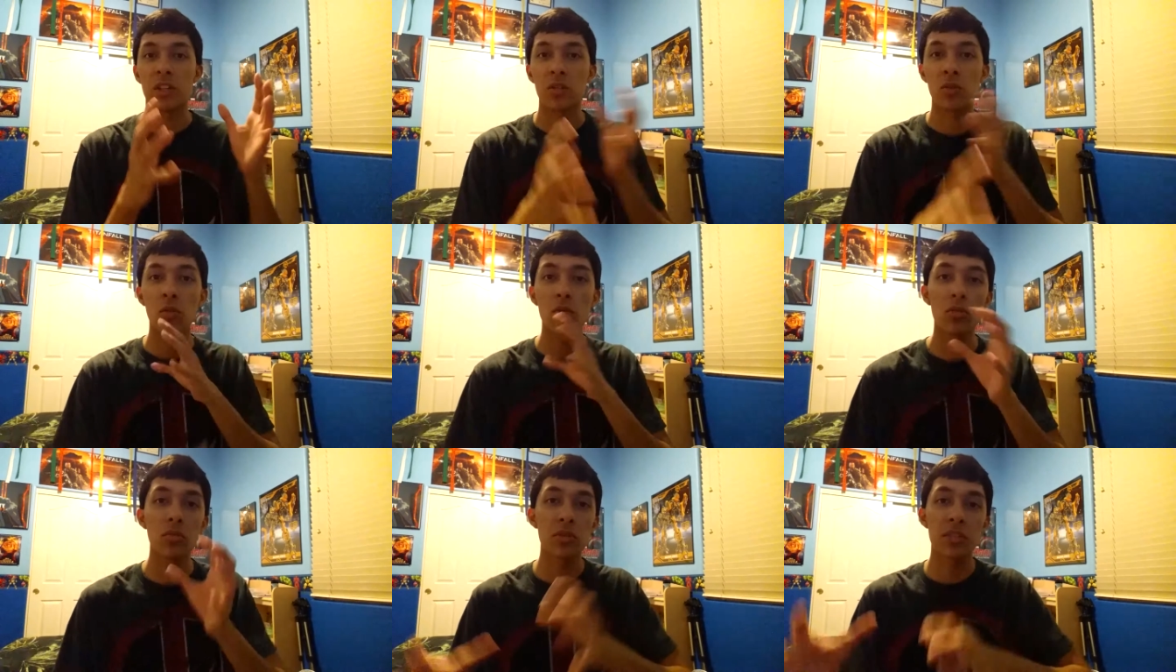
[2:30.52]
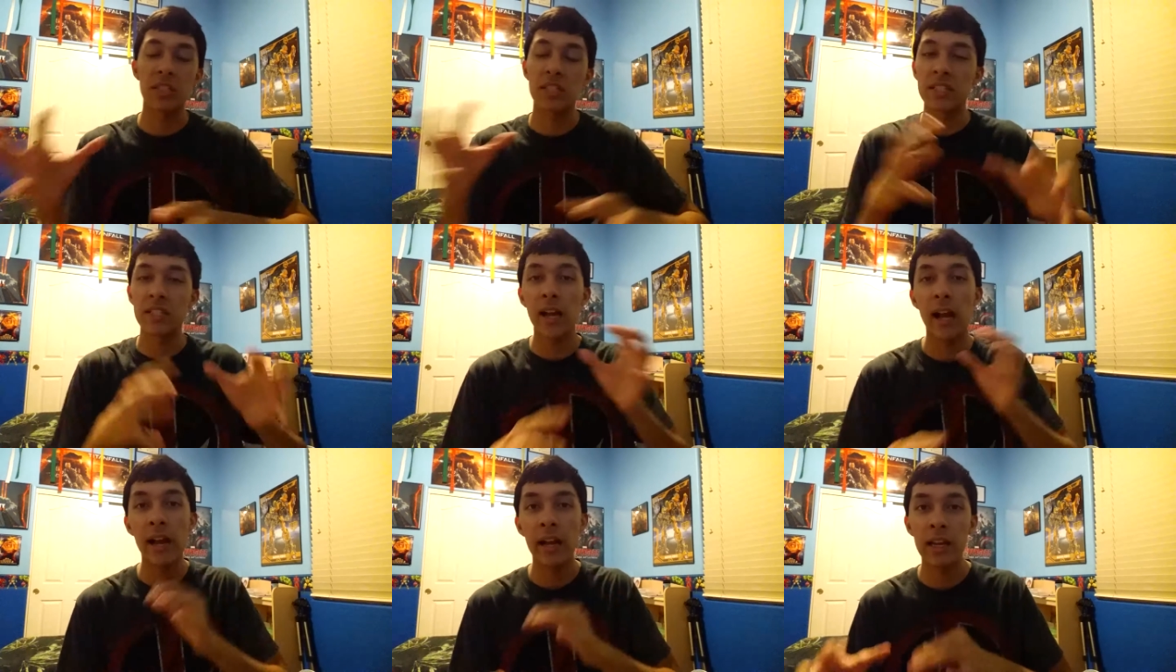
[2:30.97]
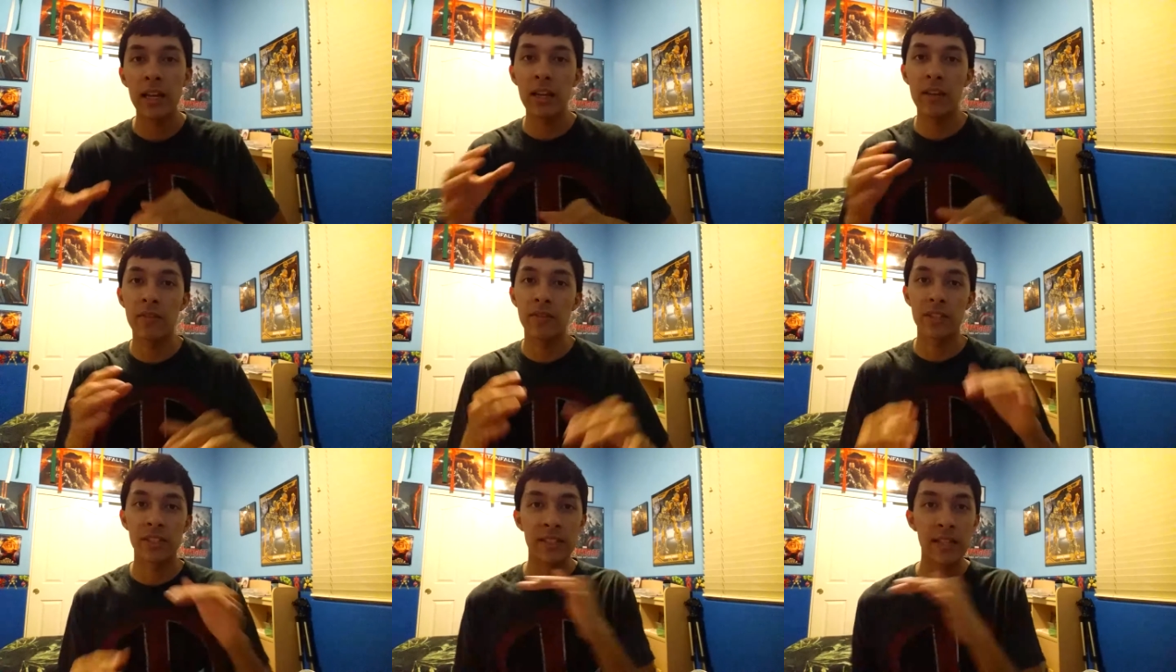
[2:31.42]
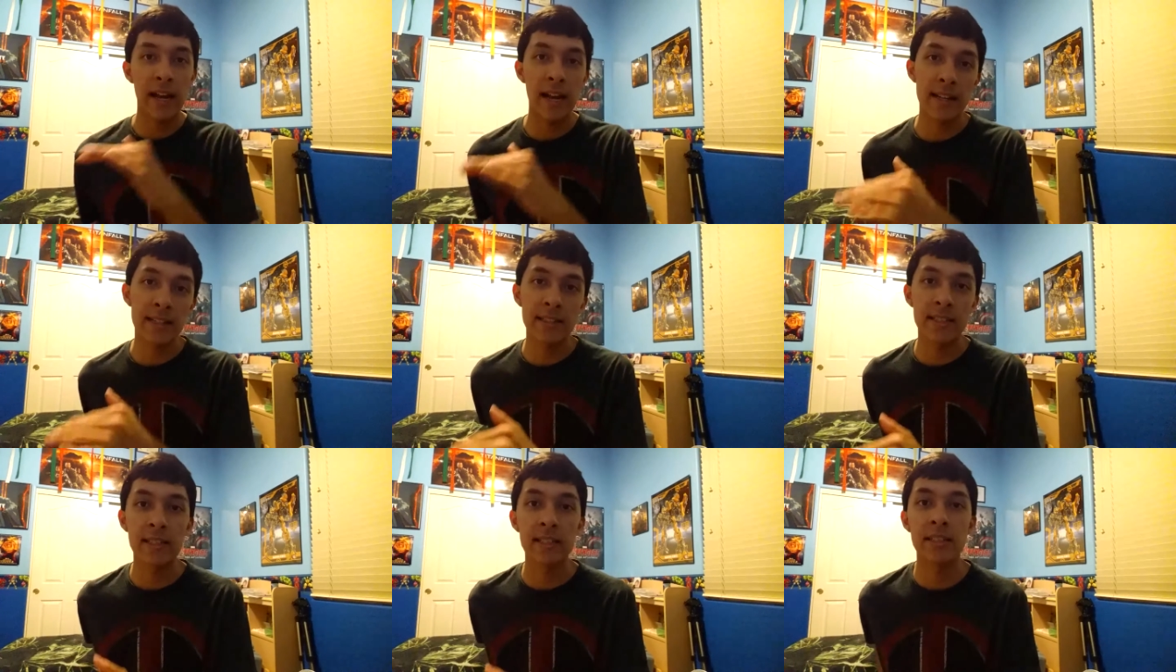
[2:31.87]
whole society of
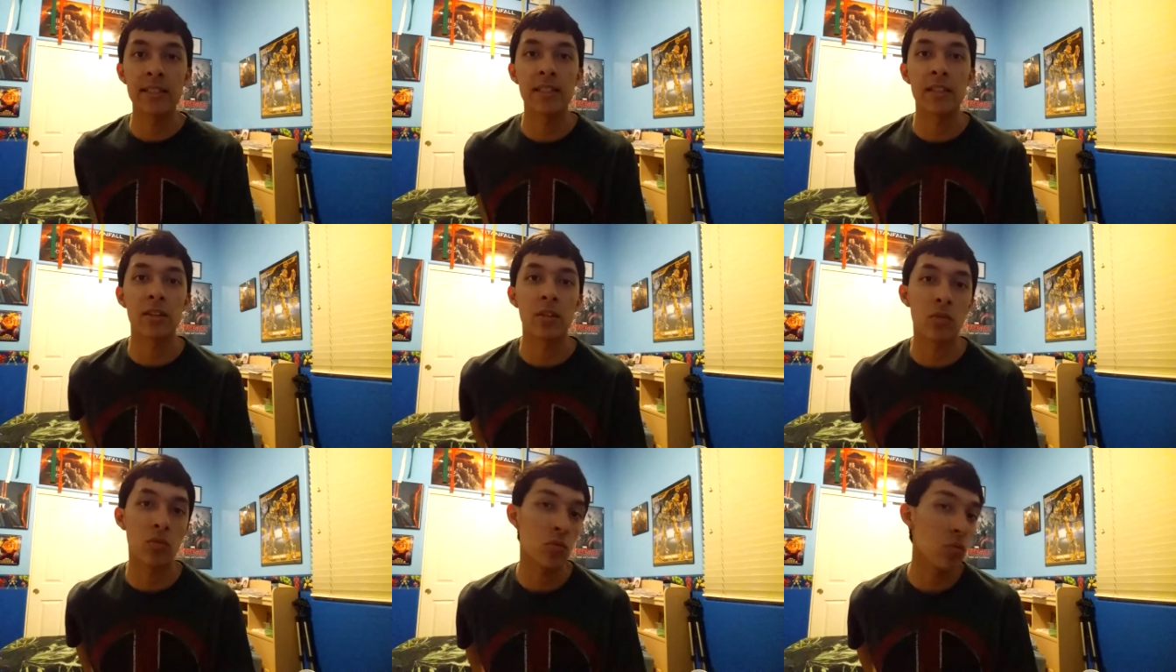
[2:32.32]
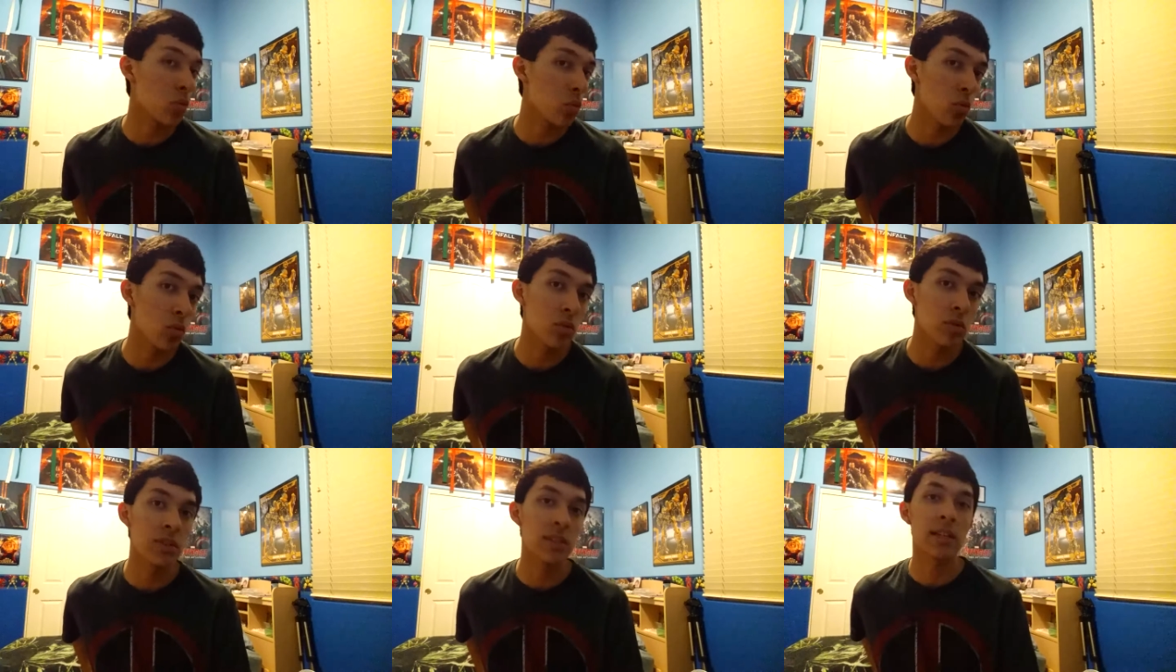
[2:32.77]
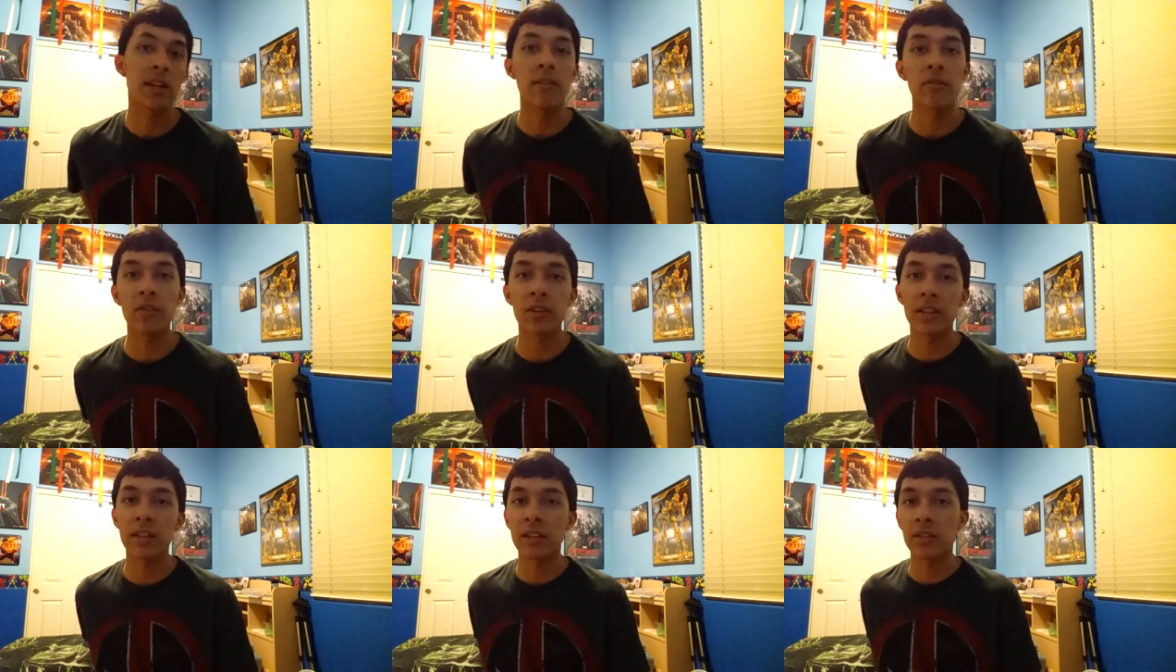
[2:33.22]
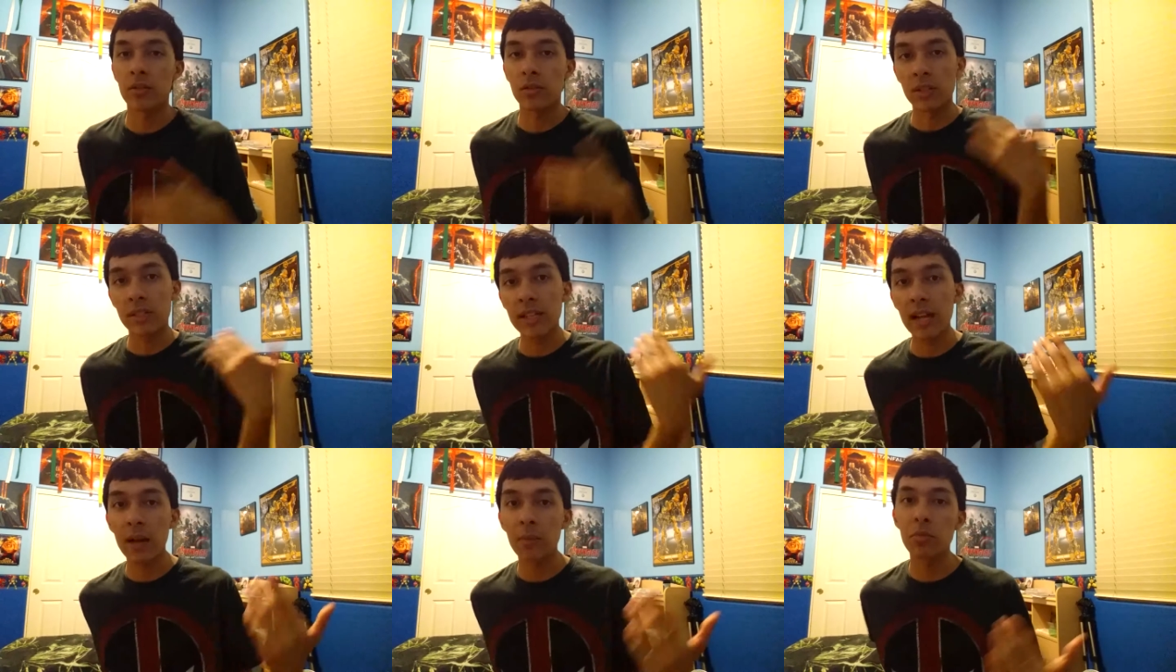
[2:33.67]
assassins and their rules and everything, their
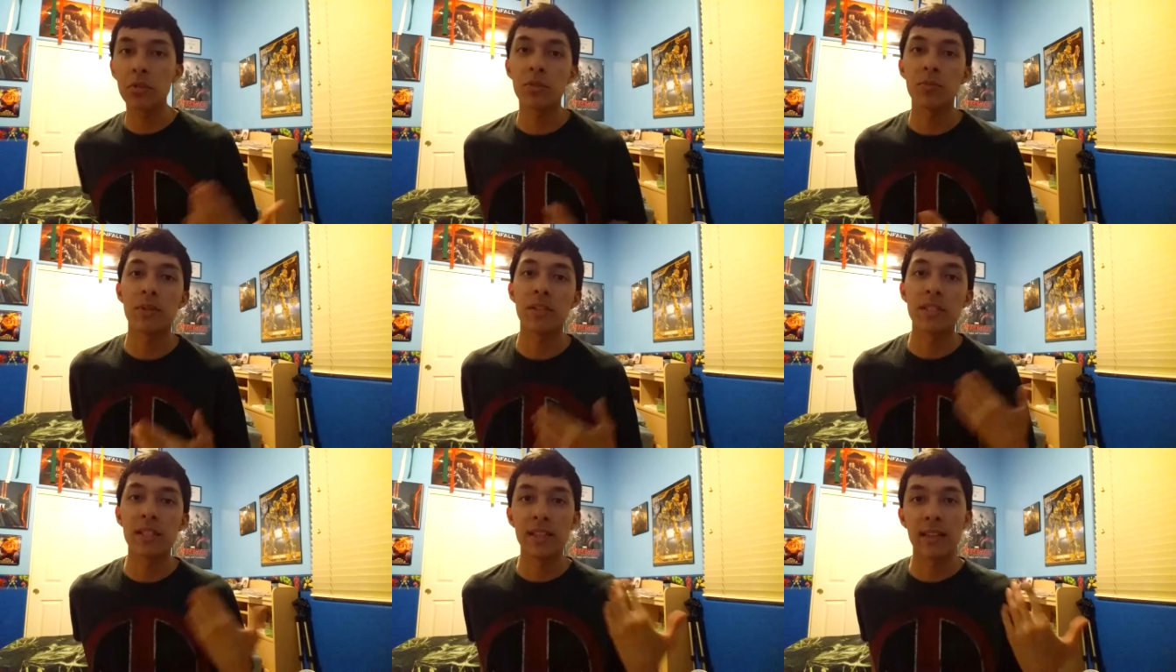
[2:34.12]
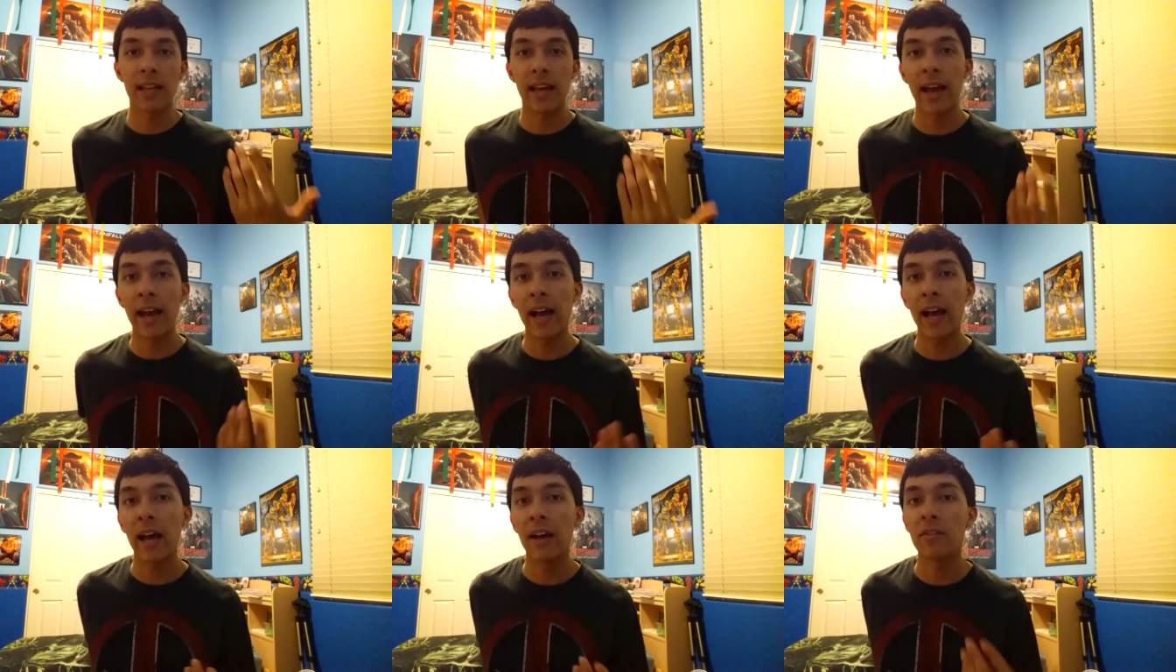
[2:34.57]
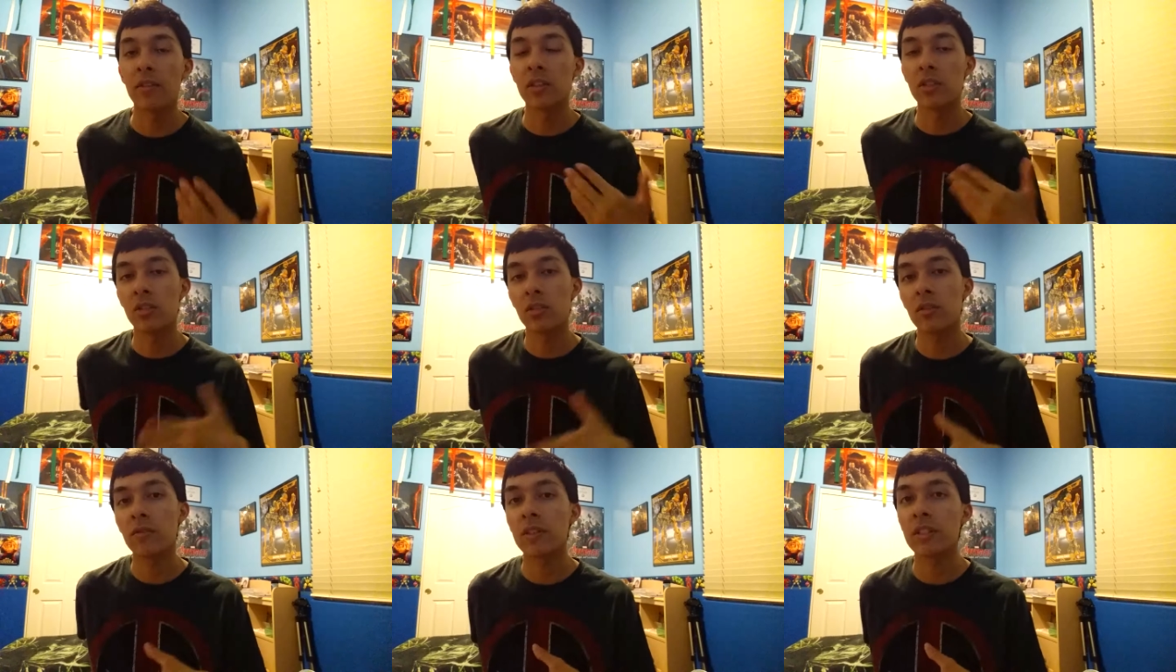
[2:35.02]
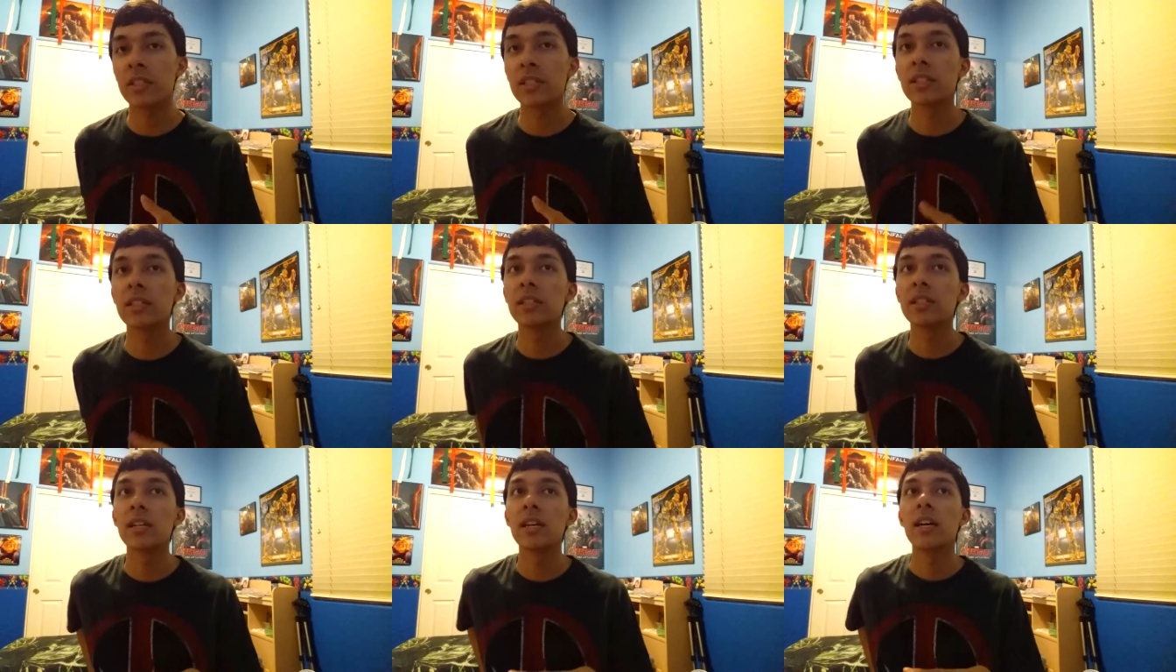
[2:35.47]
establishments that they have and
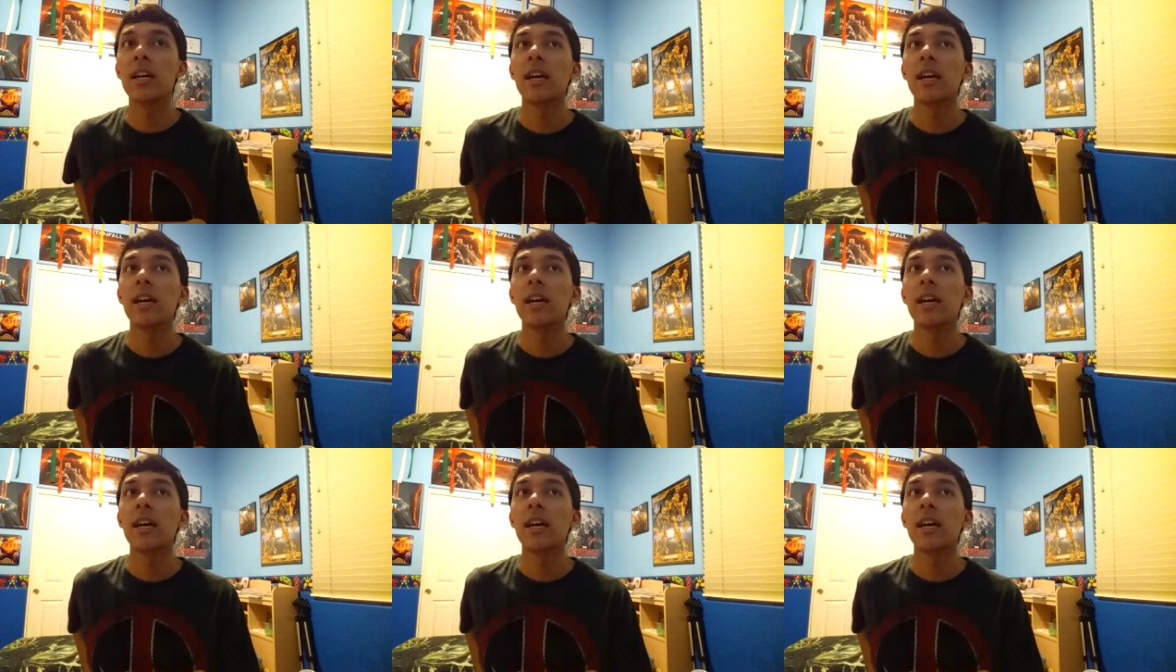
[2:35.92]
services.